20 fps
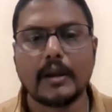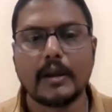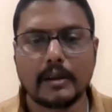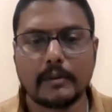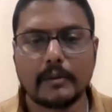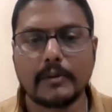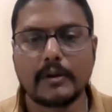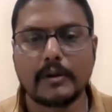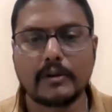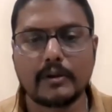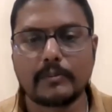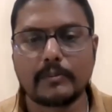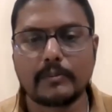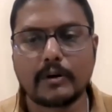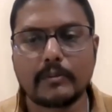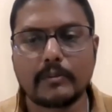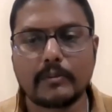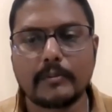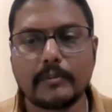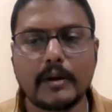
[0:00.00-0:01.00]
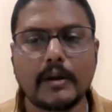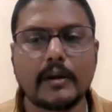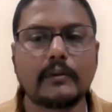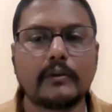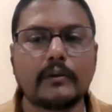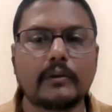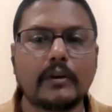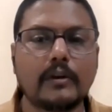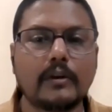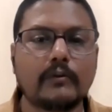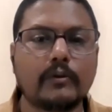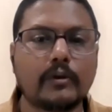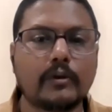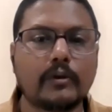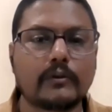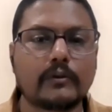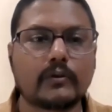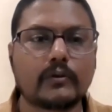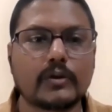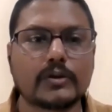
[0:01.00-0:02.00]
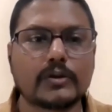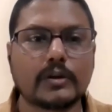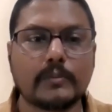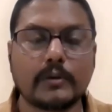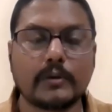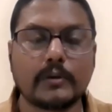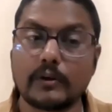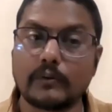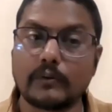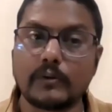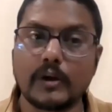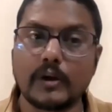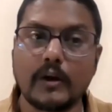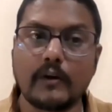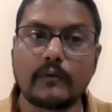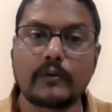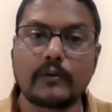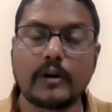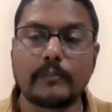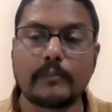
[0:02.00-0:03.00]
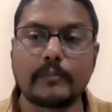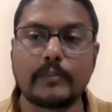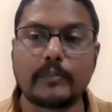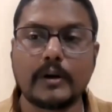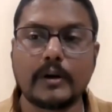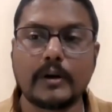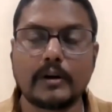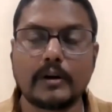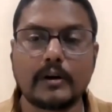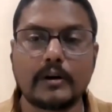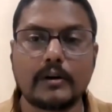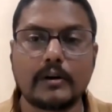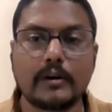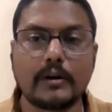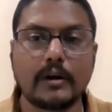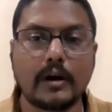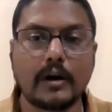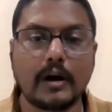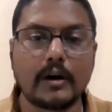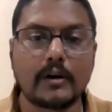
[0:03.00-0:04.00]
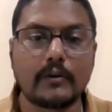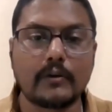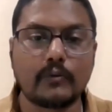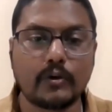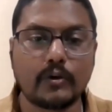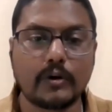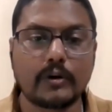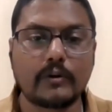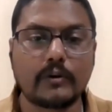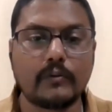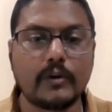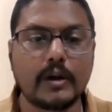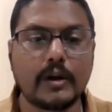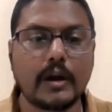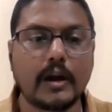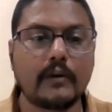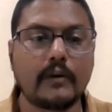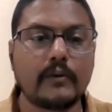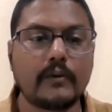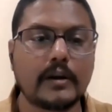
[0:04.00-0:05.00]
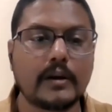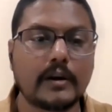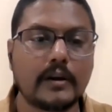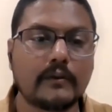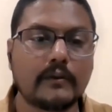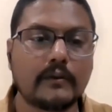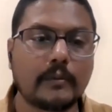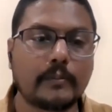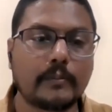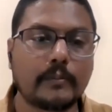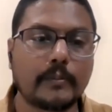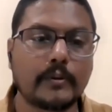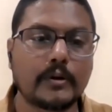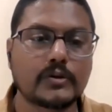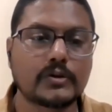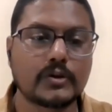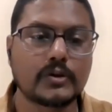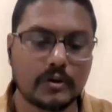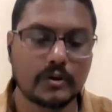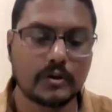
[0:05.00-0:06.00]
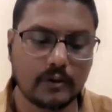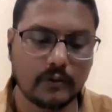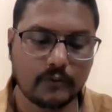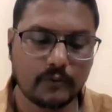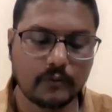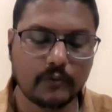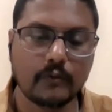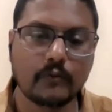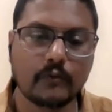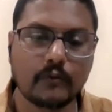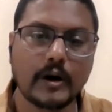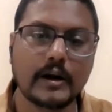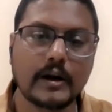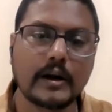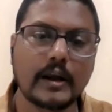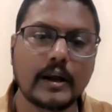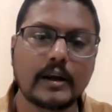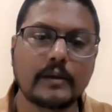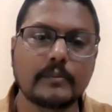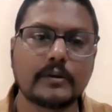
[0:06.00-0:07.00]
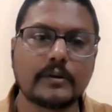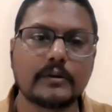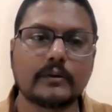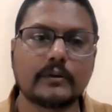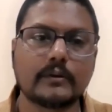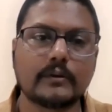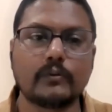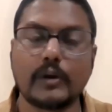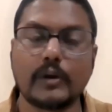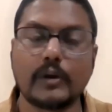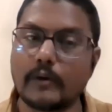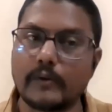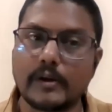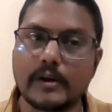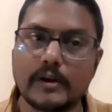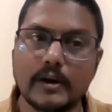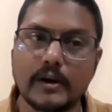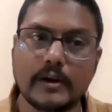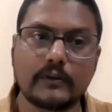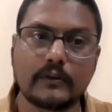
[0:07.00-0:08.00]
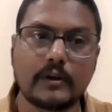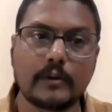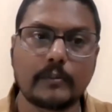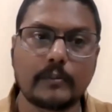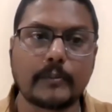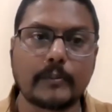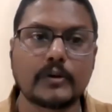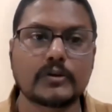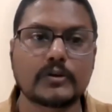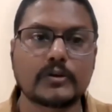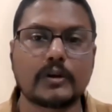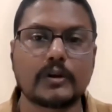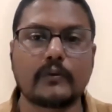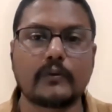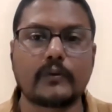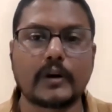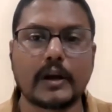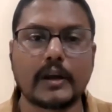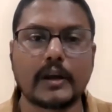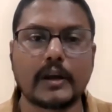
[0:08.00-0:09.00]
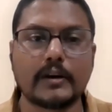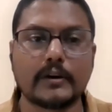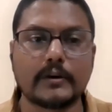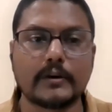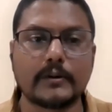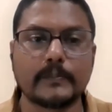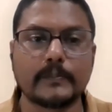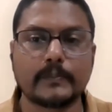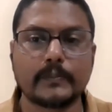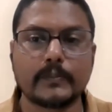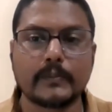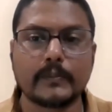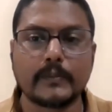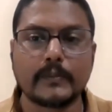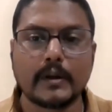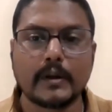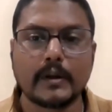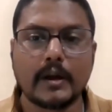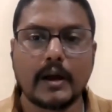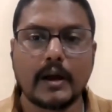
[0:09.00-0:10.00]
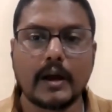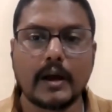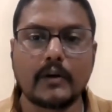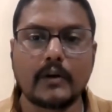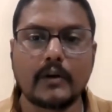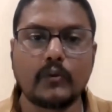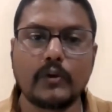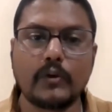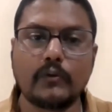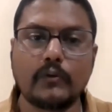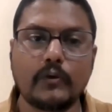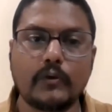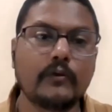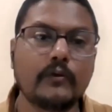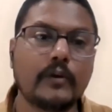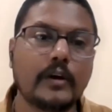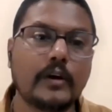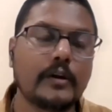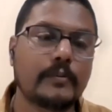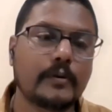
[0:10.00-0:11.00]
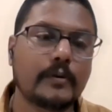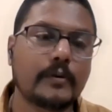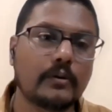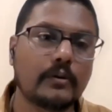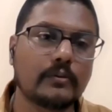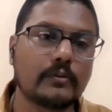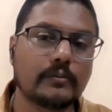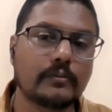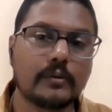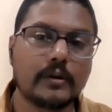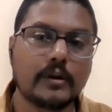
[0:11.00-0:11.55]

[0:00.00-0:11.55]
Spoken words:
A major problem is deforestation because we have completed our work. We have increased the population of wild animals. We have increased the population of tiger, and we feel very proud,